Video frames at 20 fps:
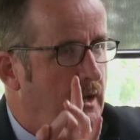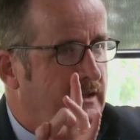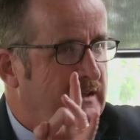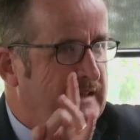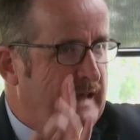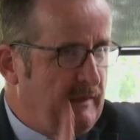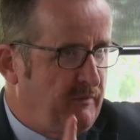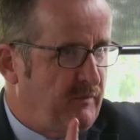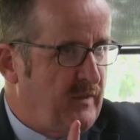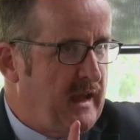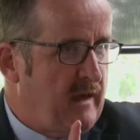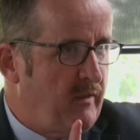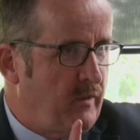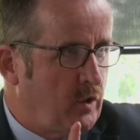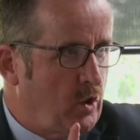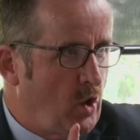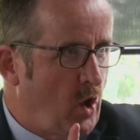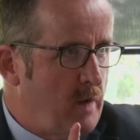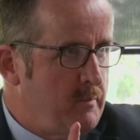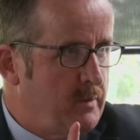get the other
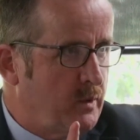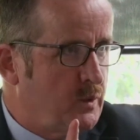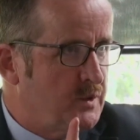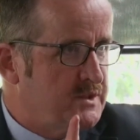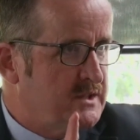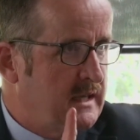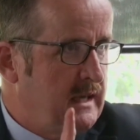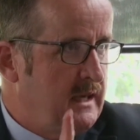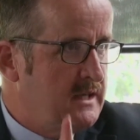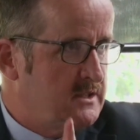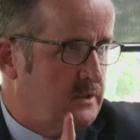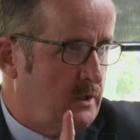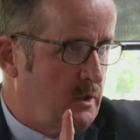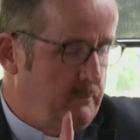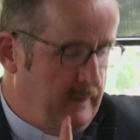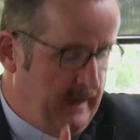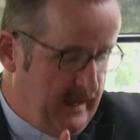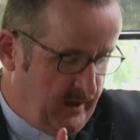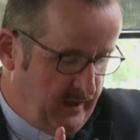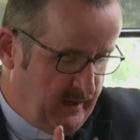guy because he's a
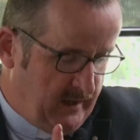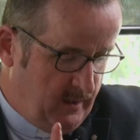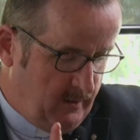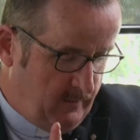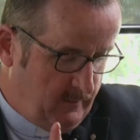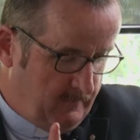competitor,